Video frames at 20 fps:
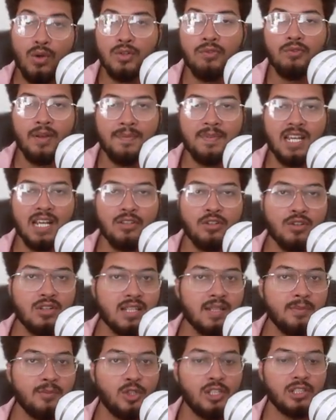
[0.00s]
website or
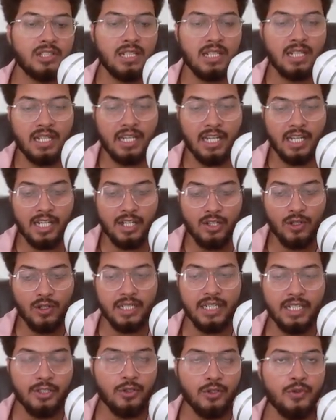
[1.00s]
simulator
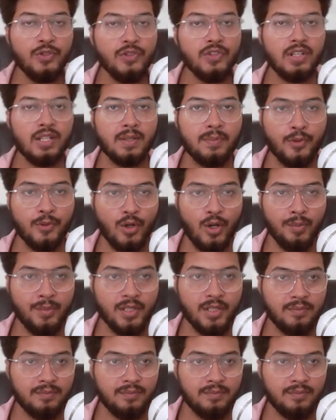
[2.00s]
according to your prompt